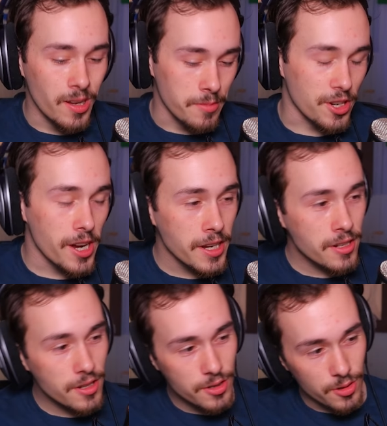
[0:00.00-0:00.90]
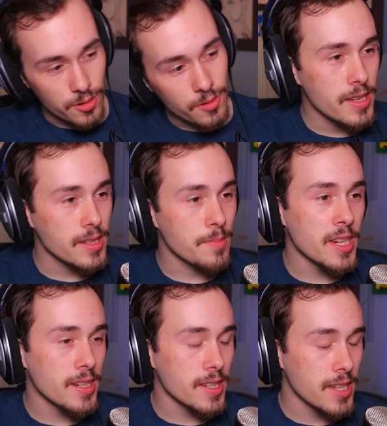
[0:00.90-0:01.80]
I'm trying to do is
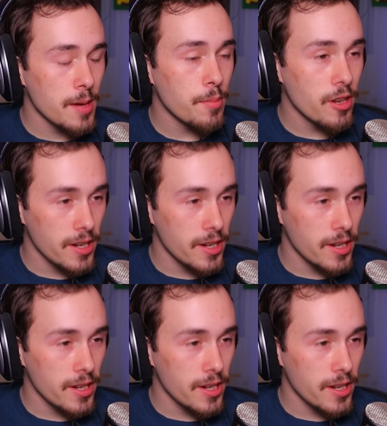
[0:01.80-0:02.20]
make a stable